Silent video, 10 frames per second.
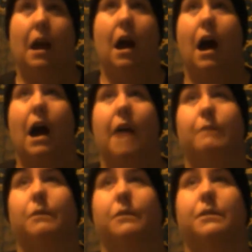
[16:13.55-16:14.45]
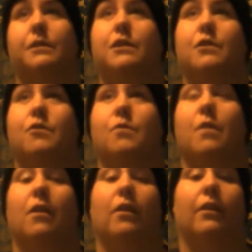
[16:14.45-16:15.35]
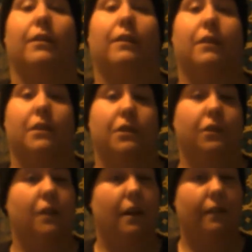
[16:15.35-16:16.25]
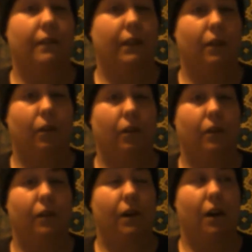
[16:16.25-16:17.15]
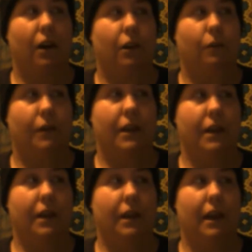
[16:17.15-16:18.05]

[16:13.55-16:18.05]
I will see you all Thursday for the Oracle card reading,